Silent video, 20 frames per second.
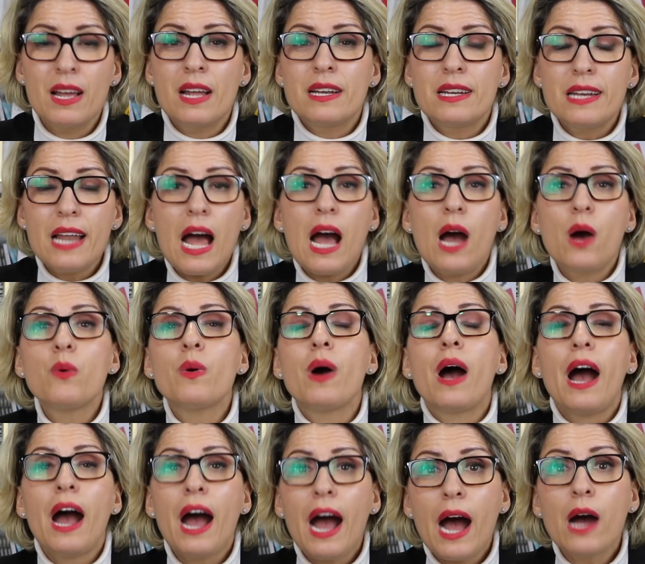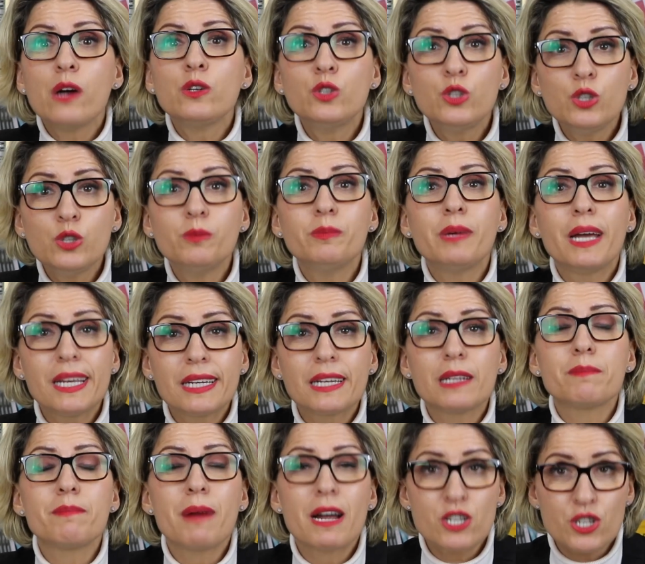Now, how do you make
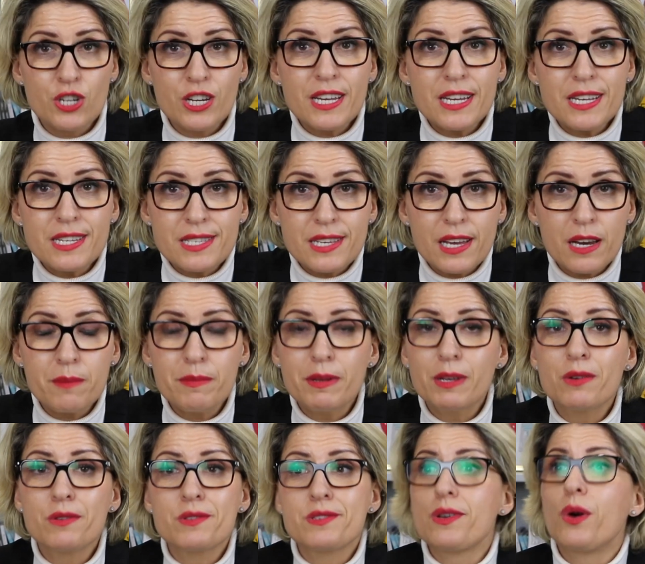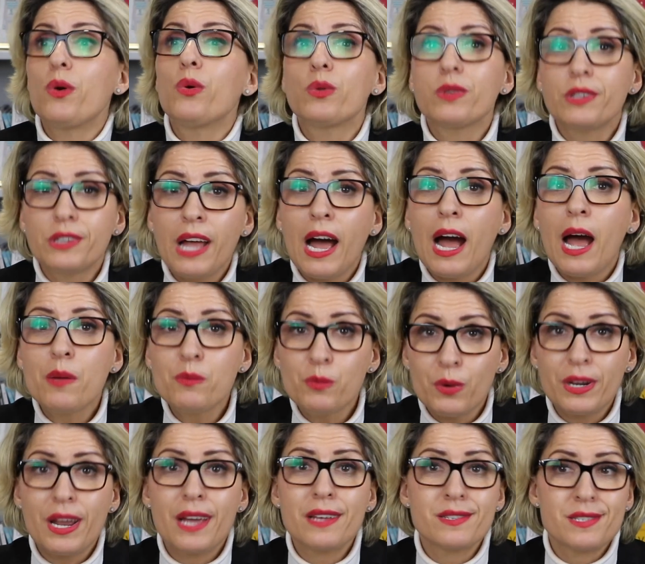it much easier? Because all the time
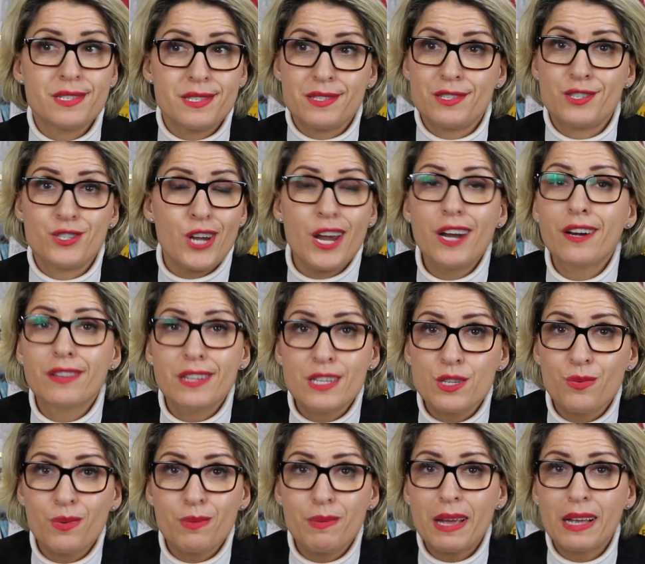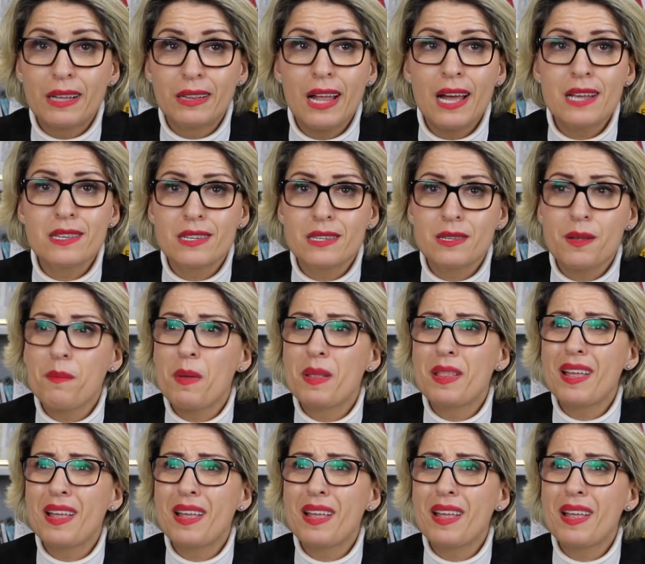when I share this with my clients, I say, but